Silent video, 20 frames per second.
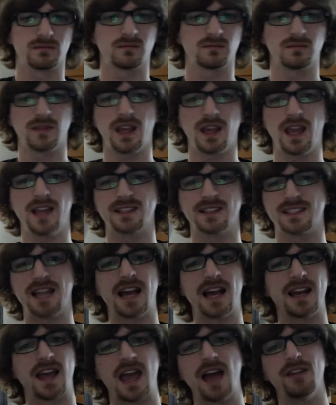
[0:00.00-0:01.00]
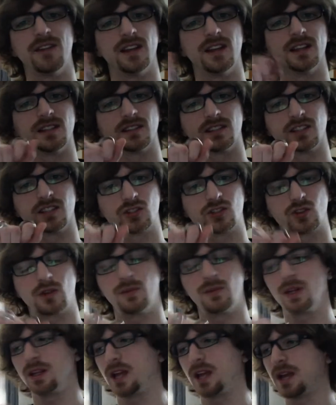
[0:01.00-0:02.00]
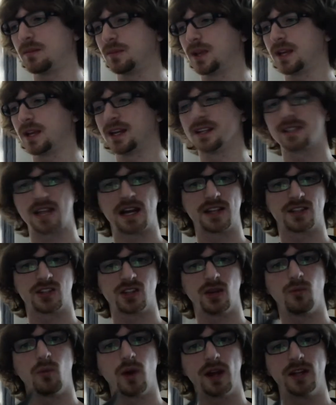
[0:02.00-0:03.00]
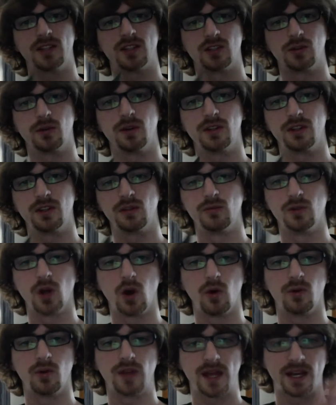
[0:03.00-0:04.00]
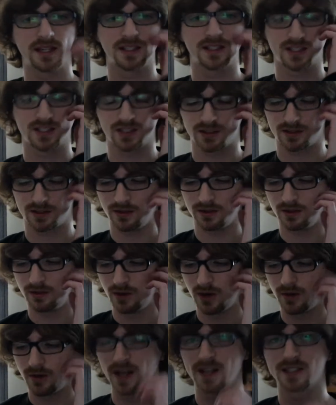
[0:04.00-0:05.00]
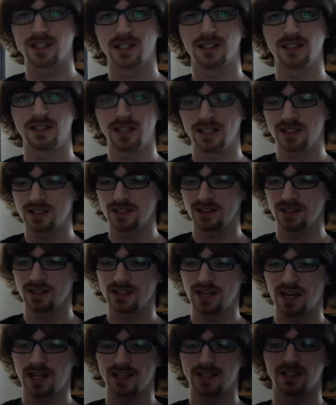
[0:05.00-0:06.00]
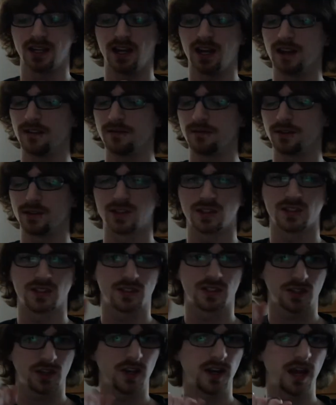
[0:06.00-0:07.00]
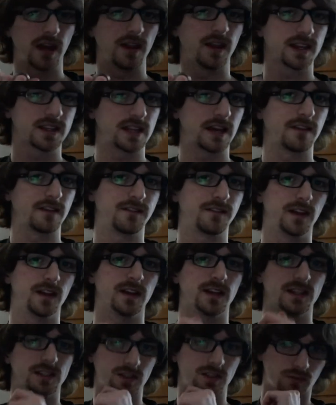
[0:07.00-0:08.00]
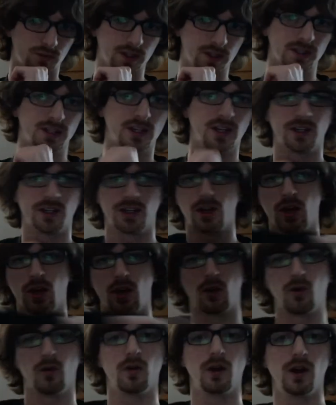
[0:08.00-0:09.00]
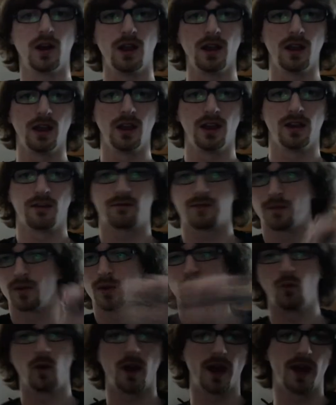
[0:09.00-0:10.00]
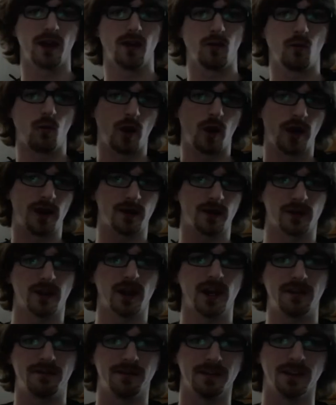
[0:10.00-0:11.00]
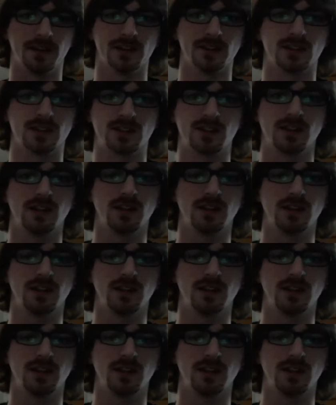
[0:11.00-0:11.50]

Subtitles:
It's not heavy. It's an extremely light blade. It's got some weight to it. You know that it's a decently sized knife, which is good. I like that feeling. It's really good to know from the weight where your knife is